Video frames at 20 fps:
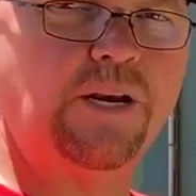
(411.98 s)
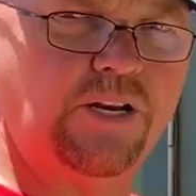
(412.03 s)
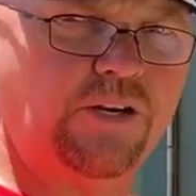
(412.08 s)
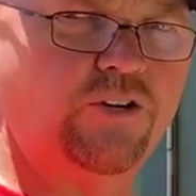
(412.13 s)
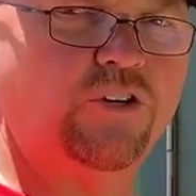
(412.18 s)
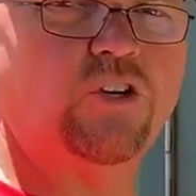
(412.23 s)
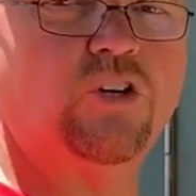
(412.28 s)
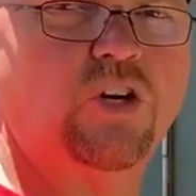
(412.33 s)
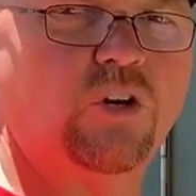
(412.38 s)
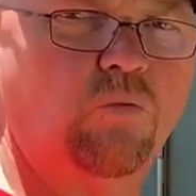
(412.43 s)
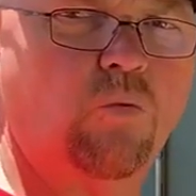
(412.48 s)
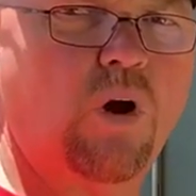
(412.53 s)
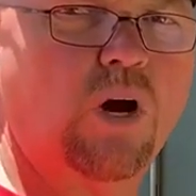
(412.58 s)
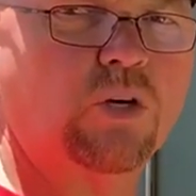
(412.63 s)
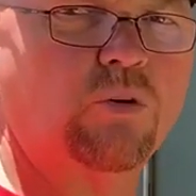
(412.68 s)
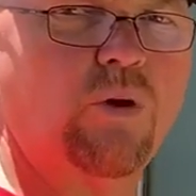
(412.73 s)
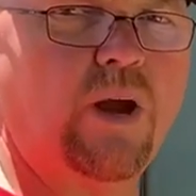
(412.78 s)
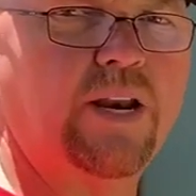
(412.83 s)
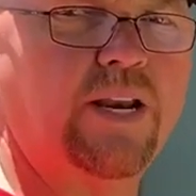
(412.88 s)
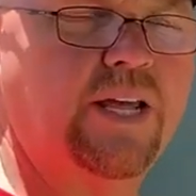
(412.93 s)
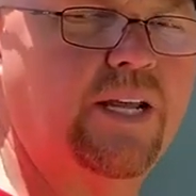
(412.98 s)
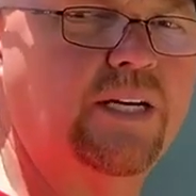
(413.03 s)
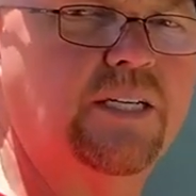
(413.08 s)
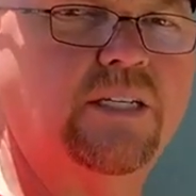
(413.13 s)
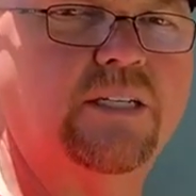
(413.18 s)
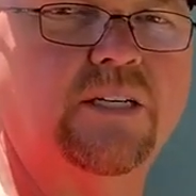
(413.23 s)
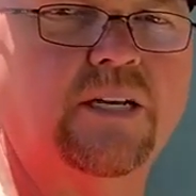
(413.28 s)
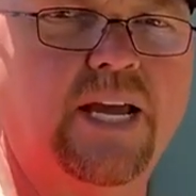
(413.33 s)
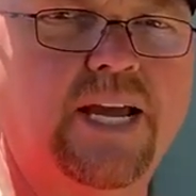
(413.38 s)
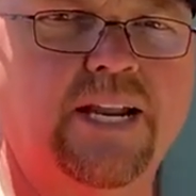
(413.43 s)
and you can walk right
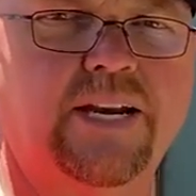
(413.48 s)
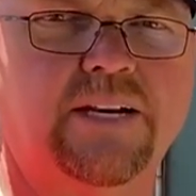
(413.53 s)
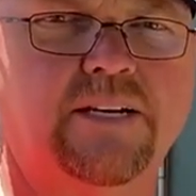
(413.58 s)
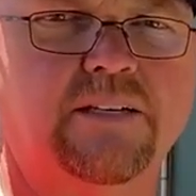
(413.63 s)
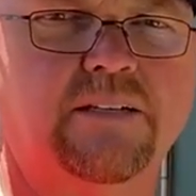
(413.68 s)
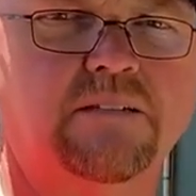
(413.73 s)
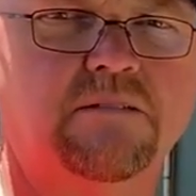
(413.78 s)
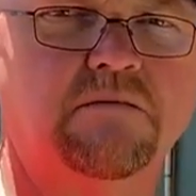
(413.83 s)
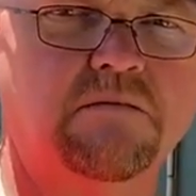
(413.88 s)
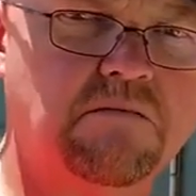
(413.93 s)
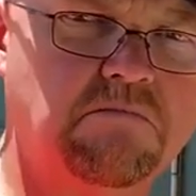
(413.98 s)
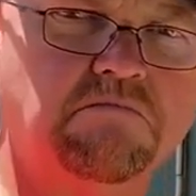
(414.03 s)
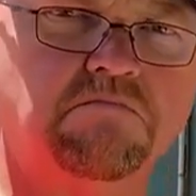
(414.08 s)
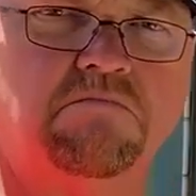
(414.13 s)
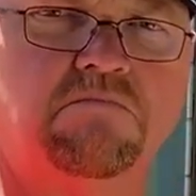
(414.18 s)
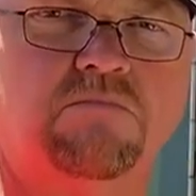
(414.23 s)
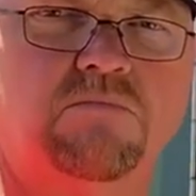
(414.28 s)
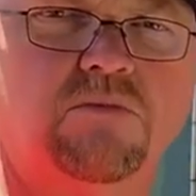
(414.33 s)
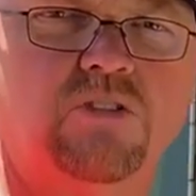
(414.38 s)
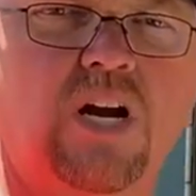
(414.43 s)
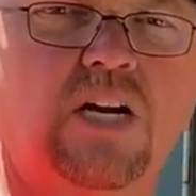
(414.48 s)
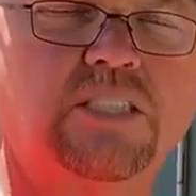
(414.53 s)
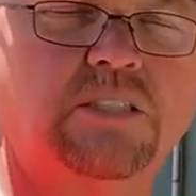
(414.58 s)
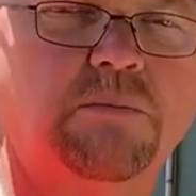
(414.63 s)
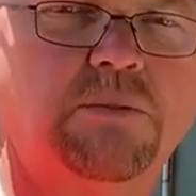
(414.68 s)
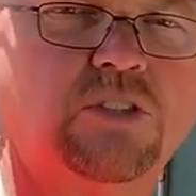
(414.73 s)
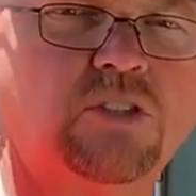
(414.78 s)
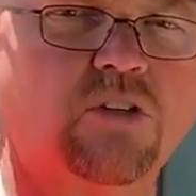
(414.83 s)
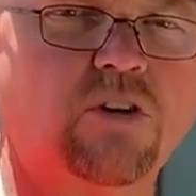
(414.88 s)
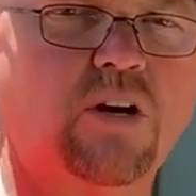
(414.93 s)
in and talk to
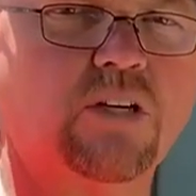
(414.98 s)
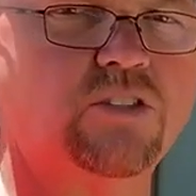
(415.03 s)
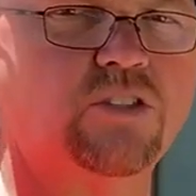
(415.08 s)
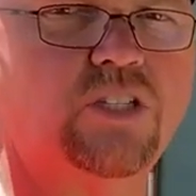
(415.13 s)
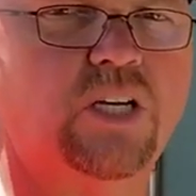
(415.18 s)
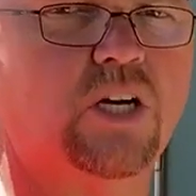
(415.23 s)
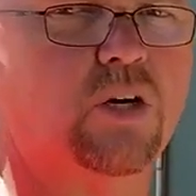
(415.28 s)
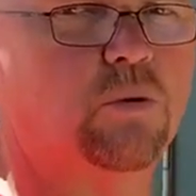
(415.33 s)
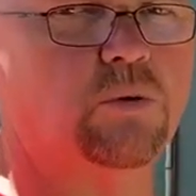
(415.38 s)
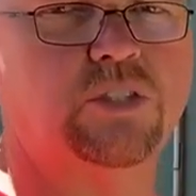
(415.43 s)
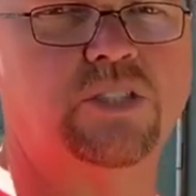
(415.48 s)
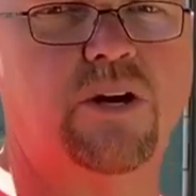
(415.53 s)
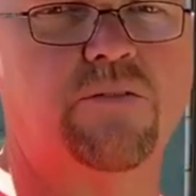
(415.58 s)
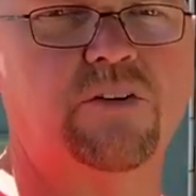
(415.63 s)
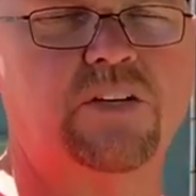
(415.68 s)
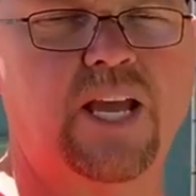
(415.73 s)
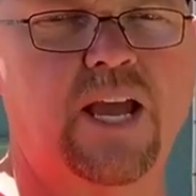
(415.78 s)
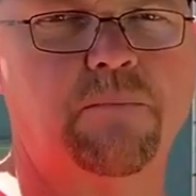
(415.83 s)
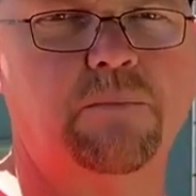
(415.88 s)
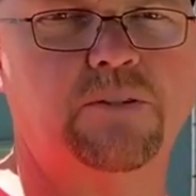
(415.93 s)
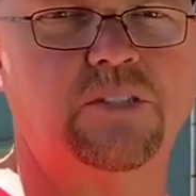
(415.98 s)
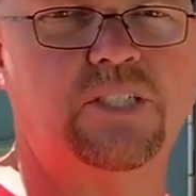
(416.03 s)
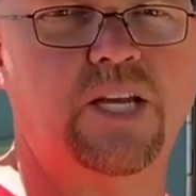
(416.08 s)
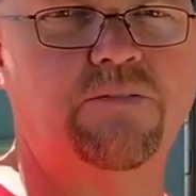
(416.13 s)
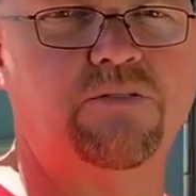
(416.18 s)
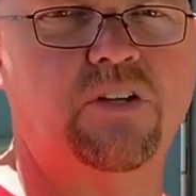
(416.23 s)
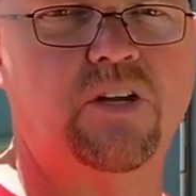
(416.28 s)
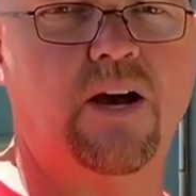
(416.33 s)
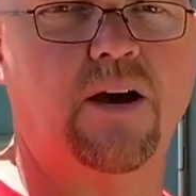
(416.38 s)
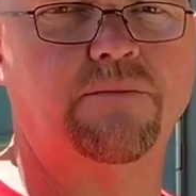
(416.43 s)
Mr. Garcia or whichever campus
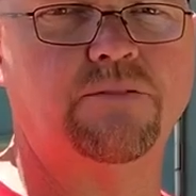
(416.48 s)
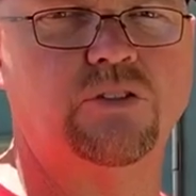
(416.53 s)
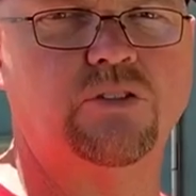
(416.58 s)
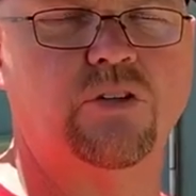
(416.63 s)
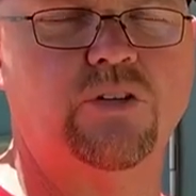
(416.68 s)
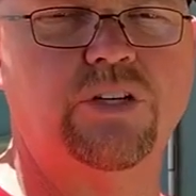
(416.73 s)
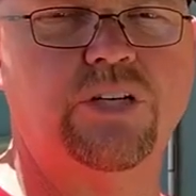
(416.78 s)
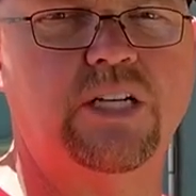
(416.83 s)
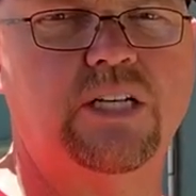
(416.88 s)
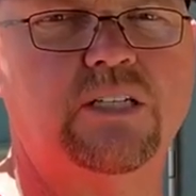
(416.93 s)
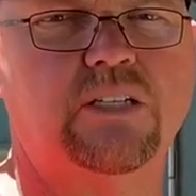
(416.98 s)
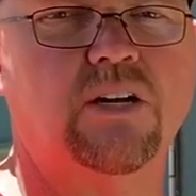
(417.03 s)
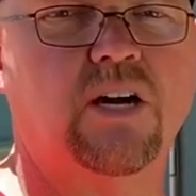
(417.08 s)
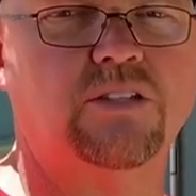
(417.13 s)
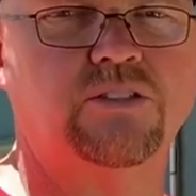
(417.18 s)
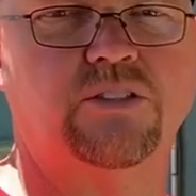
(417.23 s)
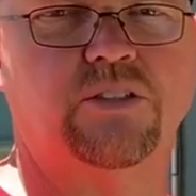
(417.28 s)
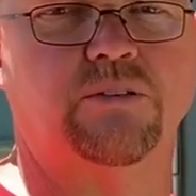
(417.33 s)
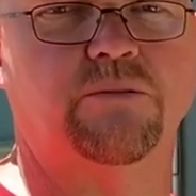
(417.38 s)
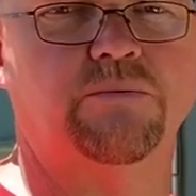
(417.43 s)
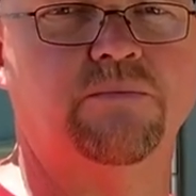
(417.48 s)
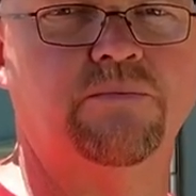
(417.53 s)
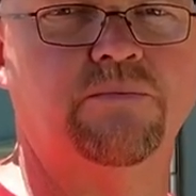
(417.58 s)
safety officer you need to talk to.